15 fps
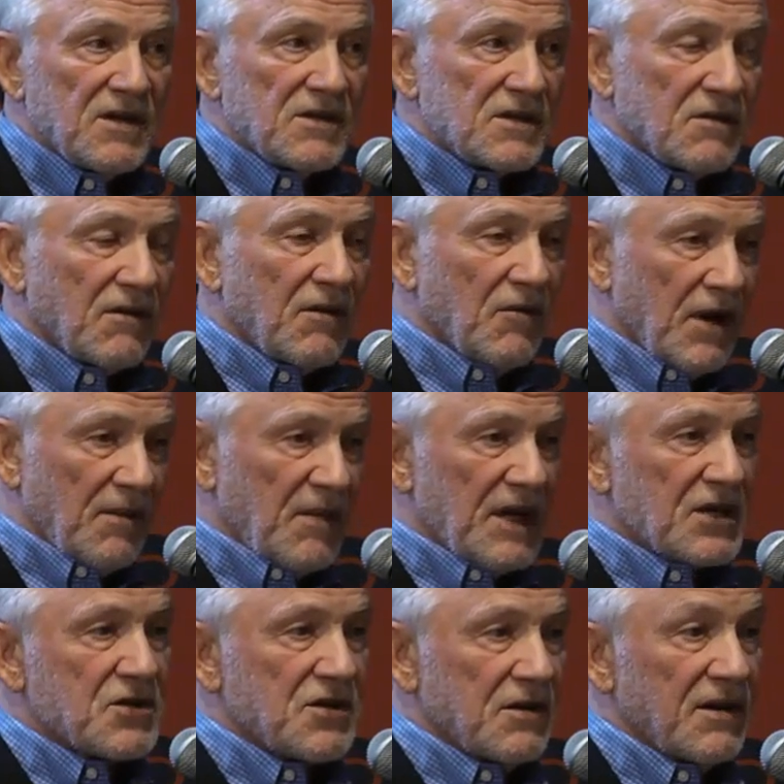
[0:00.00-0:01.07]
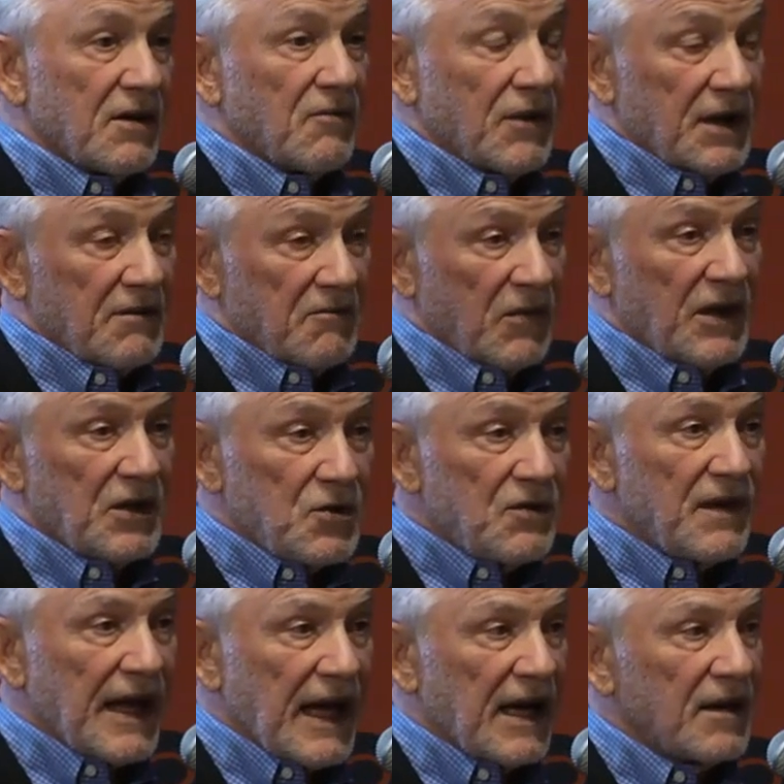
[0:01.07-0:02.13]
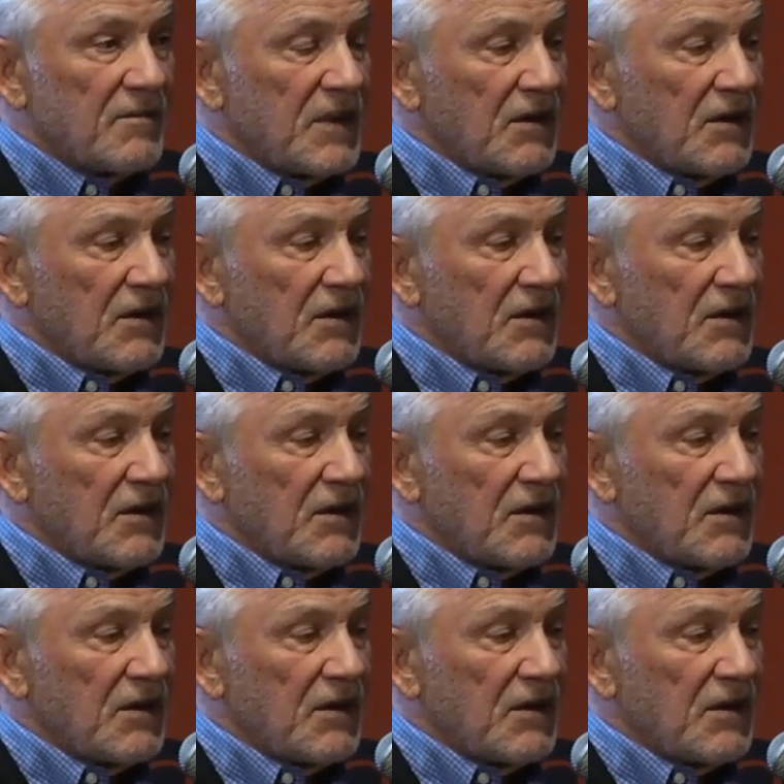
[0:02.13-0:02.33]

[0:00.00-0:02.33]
So we want to make sure that we do that,